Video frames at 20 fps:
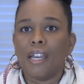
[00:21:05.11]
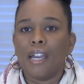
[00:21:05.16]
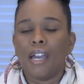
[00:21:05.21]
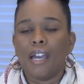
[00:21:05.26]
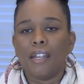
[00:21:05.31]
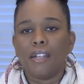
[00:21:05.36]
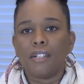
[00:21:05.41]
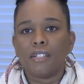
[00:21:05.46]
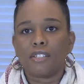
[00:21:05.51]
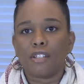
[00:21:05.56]

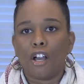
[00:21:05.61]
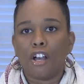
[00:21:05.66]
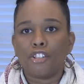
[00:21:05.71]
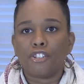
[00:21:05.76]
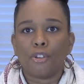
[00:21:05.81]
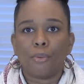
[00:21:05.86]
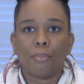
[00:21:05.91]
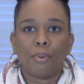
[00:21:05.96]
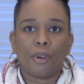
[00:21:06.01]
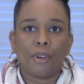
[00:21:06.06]
And it's
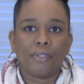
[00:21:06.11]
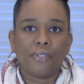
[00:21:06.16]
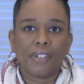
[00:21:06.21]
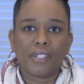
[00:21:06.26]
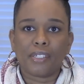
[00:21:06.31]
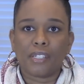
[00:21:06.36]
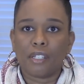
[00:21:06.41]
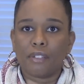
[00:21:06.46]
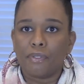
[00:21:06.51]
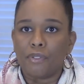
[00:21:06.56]
also
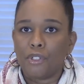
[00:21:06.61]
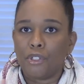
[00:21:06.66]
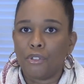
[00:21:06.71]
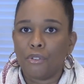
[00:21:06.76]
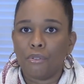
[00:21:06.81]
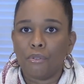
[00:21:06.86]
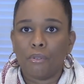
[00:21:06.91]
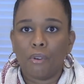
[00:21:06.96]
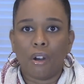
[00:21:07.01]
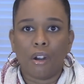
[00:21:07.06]
perfect if
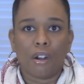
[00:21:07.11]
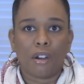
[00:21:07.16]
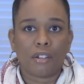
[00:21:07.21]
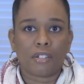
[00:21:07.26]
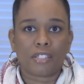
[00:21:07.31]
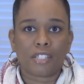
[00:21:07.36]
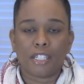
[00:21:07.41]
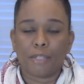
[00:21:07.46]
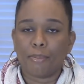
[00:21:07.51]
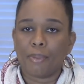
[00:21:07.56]
you are
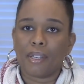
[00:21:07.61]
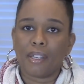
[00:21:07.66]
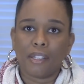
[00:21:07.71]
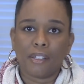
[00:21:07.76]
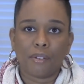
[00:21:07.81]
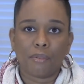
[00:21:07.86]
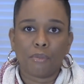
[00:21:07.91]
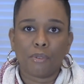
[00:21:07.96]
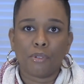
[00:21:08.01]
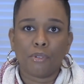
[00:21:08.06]
sleeping in
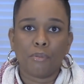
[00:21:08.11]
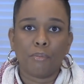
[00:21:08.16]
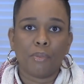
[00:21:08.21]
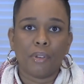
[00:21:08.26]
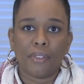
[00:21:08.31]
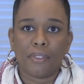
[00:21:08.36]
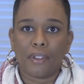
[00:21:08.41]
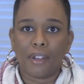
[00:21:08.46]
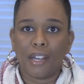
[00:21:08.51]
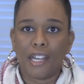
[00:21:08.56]
a room
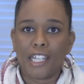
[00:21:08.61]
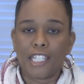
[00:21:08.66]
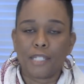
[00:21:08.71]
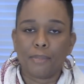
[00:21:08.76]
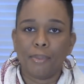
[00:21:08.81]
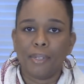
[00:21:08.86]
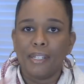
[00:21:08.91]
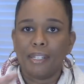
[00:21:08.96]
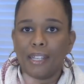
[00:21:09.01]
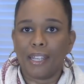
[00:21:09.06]
with a
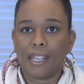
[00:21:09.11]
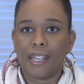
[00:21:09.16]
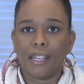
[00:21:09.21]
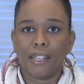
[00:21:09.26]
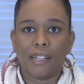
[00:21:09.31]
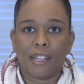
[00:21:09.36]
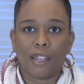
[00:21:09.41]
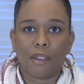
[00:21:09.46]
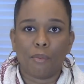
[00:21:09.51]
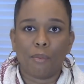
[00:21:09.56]
husband
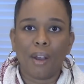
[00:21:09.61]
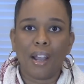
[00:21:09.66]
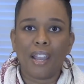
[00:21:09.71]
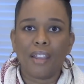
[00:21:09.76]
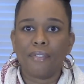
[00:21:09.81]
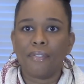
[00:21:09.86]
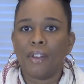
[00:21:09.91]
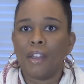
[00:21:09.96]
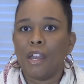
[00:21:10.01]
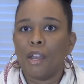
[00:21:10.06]
and a
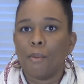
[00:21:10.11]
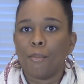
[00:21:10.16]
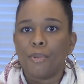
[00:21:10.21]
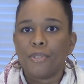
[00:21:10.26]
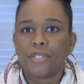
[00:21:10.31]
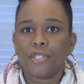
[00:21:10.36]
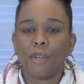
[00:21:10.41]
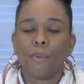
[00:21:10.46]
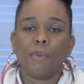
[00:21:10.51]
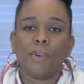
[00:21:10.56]
wife, but
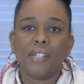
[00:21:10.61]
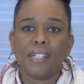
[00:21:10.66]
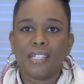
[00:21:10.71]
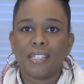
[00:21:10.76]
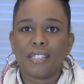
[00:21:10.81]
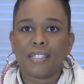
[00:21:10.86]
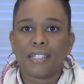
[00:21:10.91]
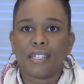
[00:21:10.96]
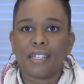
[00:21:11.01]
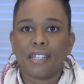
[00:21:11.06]
someone
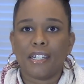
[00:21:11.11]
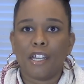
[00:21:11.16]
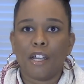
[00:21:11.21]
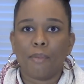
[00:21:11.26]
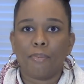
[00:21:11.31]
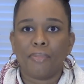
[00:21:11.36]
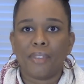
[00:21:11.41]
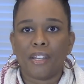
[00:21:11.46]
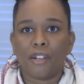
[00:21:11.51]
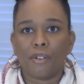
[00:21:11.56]
needs to get
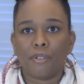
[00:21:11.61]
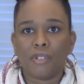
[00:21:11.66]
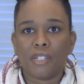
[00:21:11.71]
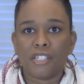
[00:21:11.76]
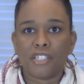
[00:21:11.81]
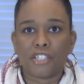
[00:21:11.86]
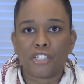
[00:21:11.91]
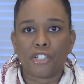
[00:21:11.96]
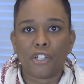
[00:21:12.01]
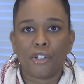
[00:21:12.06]
up. They don't need
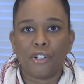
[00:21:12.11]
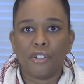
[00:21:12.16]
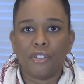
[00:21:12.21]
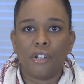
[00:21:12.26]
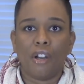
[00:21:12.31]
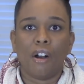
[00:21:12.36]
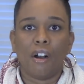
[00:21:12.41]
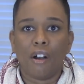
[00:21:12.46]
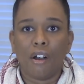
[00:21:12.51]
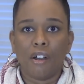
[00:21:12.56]
to turn
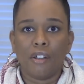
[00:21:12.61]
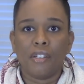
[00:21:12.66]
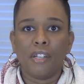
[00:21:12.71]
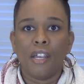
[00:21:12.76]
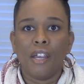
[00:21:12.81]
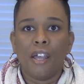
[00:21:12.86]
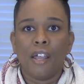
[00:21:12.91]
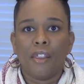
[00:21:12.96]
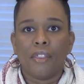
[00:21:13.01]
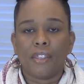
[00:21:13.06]
on
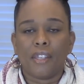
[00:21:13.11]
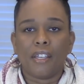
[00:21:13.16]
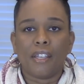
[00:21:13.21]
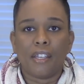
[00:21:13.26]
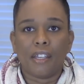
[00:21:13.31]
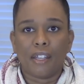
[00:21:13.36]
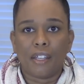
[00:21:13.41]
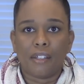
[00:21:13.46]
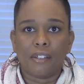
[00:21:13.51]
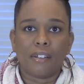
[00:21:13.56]

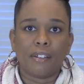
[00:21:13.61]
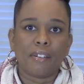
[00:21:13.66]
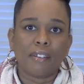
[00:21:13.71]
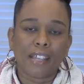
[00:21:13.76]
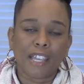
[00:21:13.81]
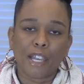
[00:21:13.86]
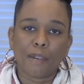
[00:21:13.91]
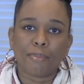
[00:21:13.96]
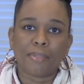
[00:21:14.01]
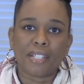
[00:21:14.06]
the
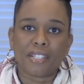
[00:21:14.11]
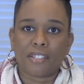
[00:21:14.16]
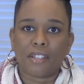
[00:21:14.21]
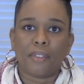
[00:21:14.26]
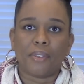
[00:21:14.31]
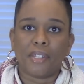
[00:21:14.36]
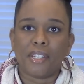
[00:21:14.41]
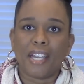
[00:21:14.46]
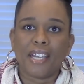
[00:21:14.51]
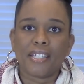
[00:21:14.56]
lamp that's on
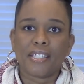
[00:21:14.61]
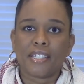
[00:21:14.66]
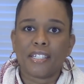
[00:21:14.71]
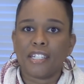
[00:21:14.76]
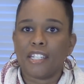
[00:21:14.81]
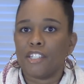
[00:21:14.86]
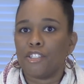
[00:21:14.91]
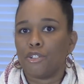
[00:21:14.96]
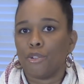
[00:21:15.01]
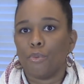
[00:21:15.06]
the
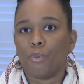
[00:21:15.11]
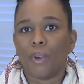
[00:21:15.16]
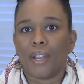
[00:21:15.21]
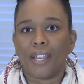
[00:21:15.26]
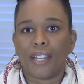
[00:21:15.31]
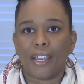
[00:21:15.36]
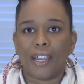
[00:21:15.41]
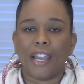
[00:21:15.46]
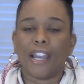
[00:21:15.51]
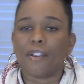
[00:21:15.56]
nightstand to
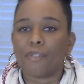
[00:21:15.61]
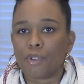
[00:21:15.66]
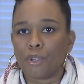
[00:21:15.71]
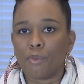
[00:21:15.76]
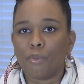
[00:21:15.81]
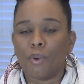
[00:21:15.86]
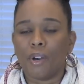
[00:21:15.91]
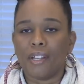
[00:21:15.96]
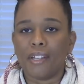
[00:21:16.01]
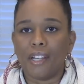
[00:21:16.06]
wake
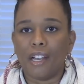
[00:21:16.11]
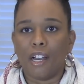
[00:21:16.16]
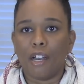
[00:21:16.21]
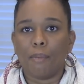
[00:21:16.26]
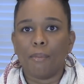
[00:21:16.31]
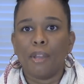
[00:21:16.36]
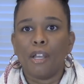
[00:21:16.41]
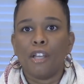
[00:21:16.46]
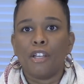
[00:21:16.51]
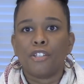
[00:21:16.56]
everyone up.